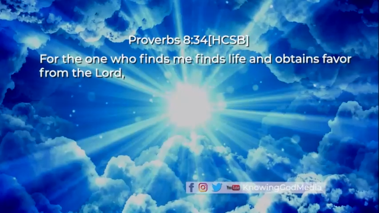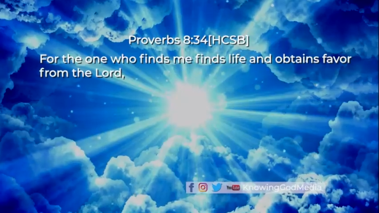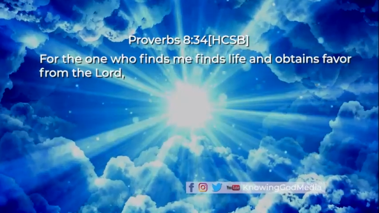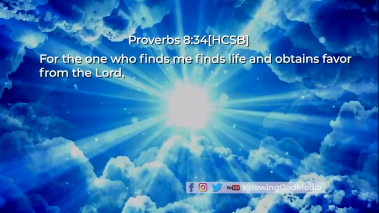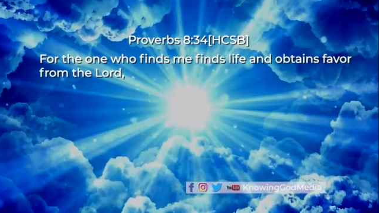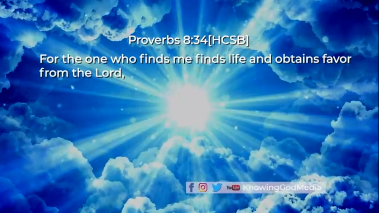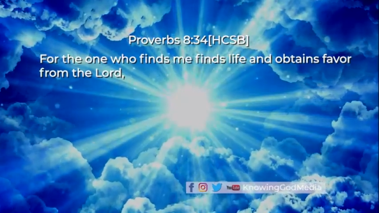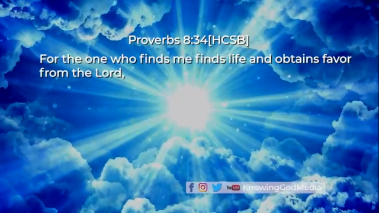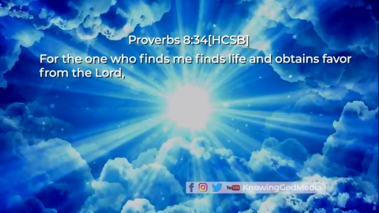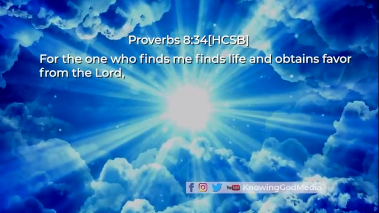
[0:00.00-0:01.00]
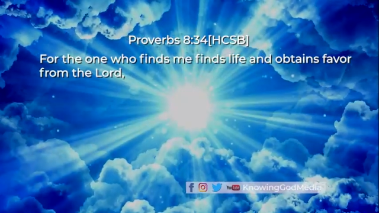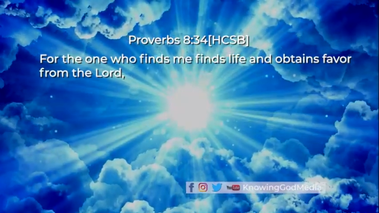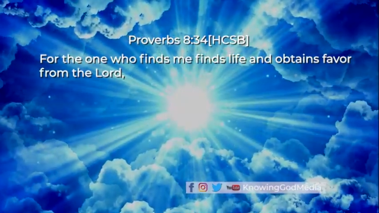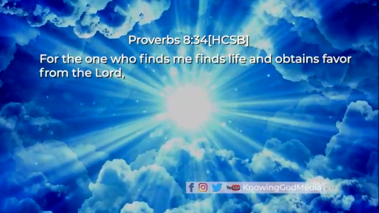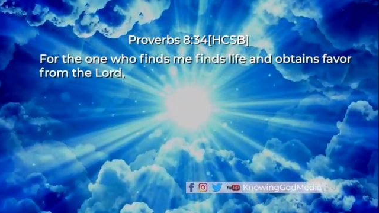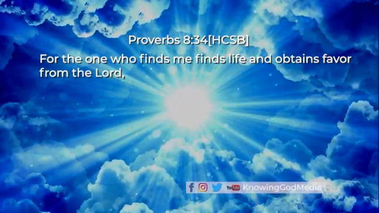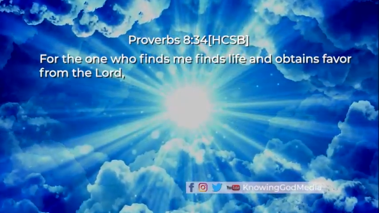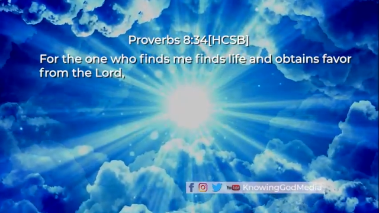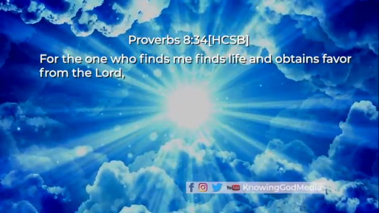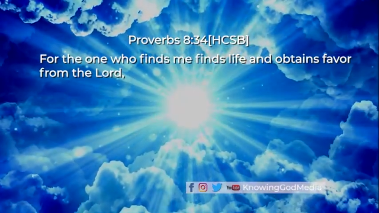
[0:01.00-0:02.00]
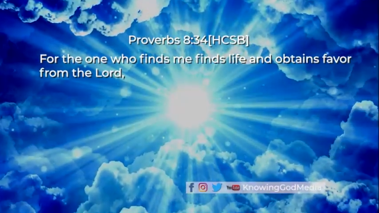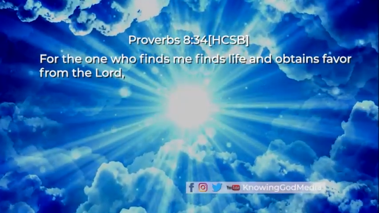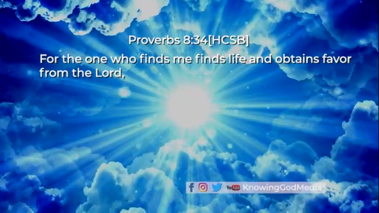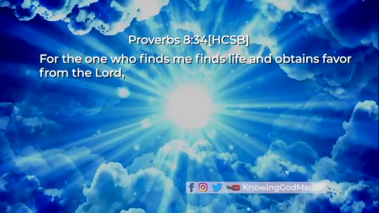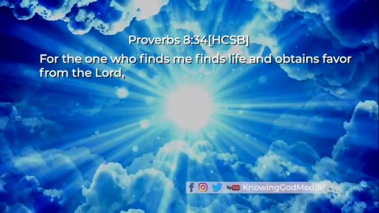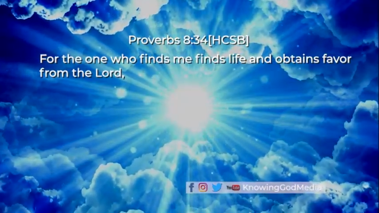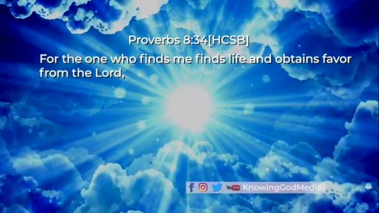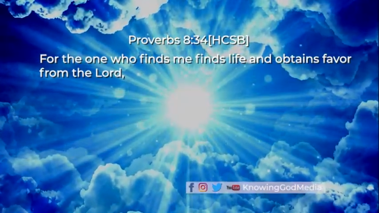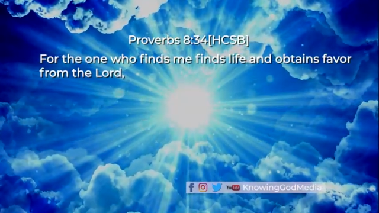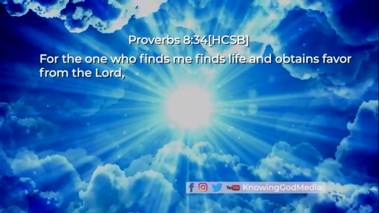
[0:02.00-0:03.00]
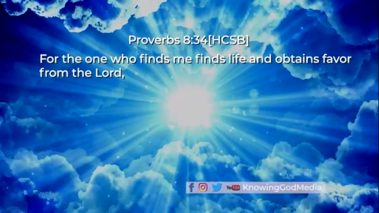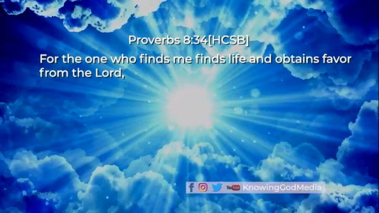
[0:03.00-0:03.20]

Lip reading: No face is visible, so there are no lips to read.